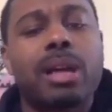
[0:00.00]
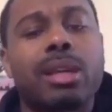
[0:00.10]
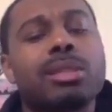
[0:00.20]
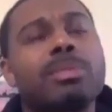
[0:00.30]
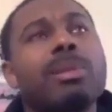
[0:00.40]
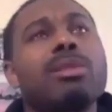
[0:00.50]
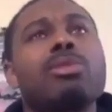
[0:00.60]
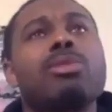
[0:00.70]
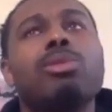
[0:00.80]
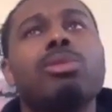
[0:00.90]
I
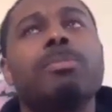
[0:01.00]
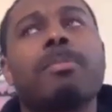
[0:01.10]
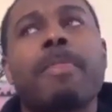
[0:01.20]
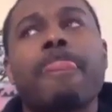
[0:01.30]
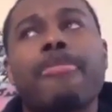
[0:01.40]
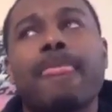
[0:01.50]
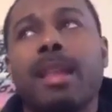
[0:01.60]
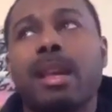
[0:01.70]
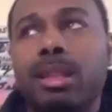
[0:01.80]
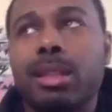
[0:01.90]
to
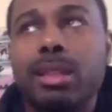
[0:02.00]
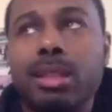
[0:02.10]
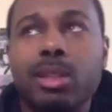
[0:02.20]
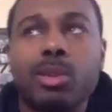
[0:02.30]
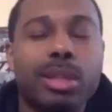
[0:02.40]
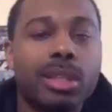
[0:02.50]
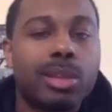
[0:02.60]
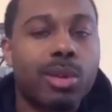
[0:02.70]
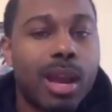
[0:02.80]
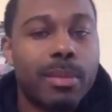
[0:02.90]
the the gritty
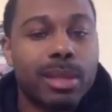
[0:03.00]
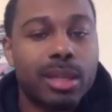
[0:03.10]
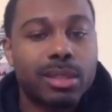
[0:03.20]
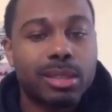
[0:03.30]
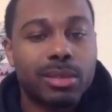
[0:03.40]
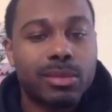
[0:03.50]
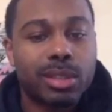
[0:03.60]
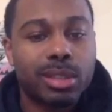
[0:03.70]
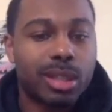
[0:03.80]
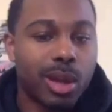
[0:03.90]
griminess of the
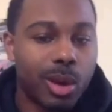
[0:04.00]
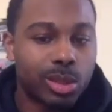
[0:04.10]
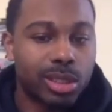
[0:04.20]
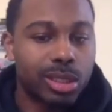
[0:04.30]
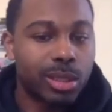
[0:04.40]
the culture,